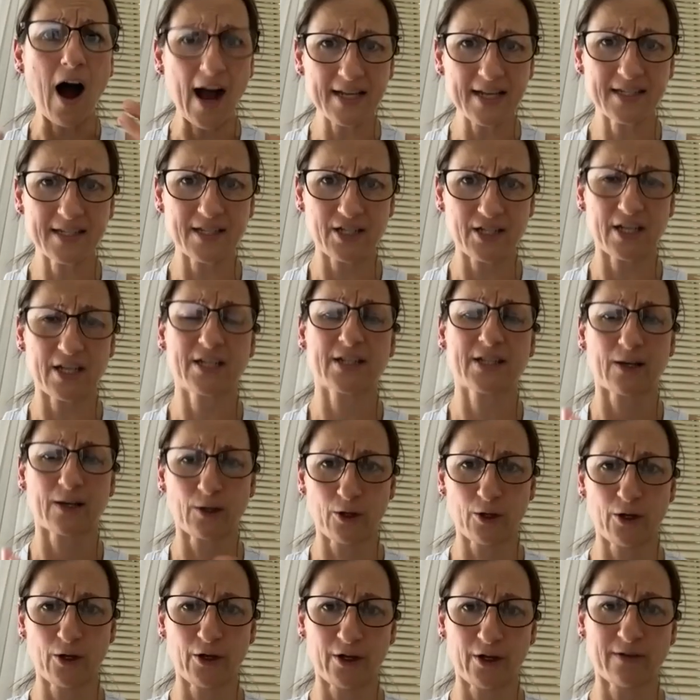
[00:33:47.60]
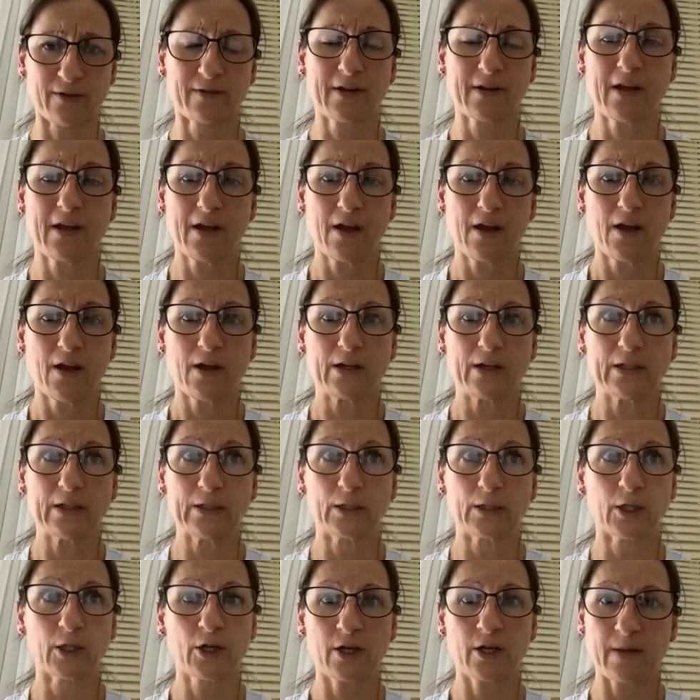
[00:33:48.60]
suggest learn
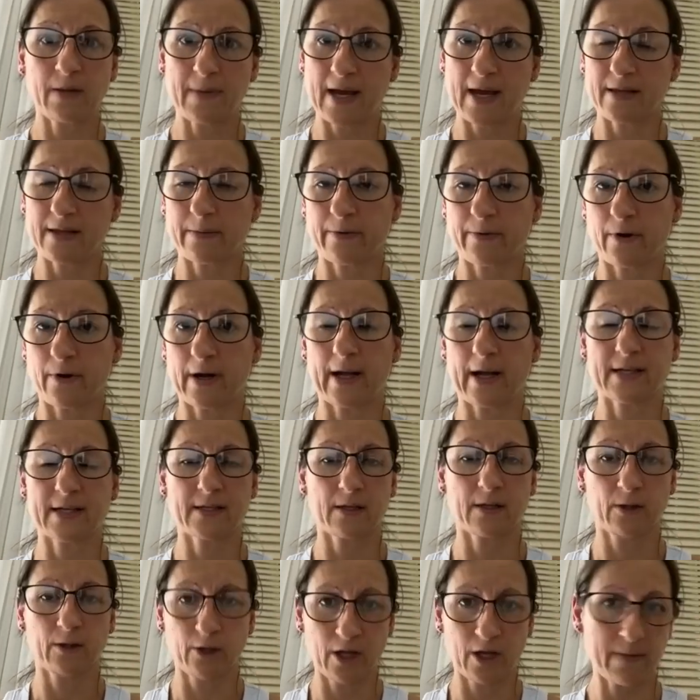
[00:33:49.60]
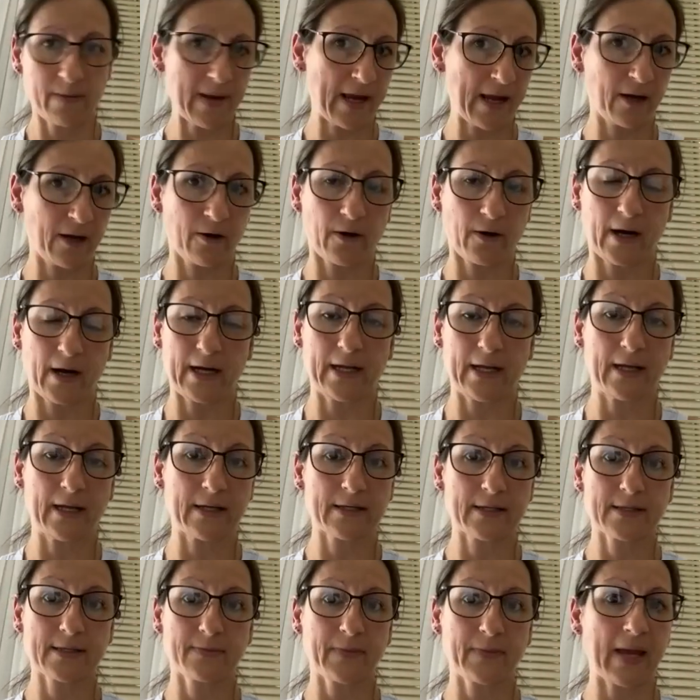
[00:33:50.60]
about the products, learn about
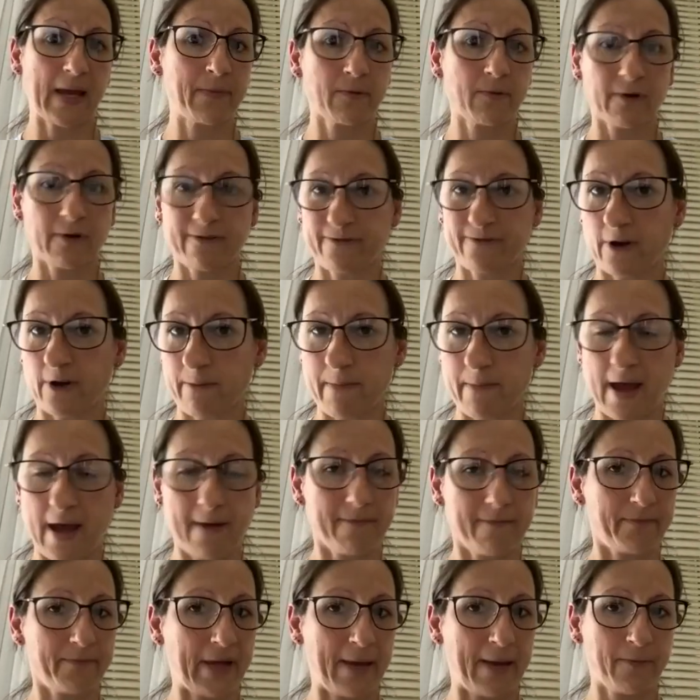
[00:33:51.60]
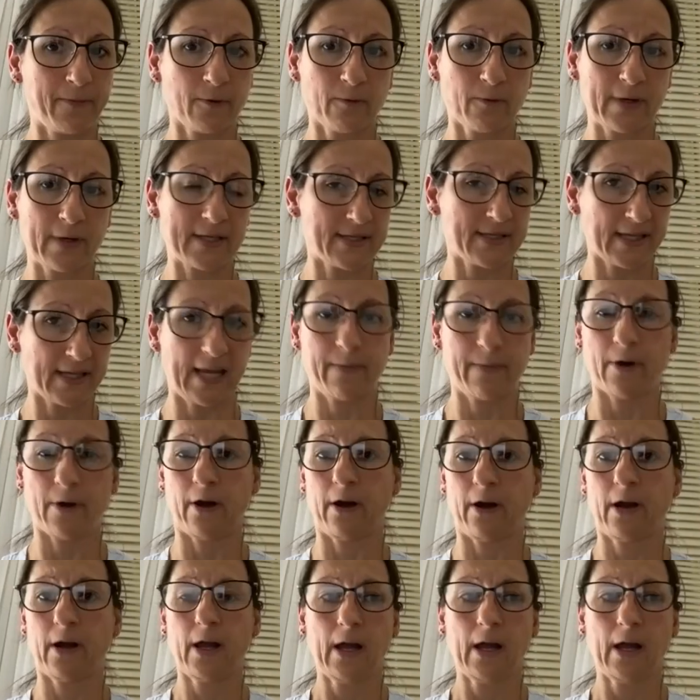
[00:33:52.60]
ingredients, people with FODMAP, people with SIBO,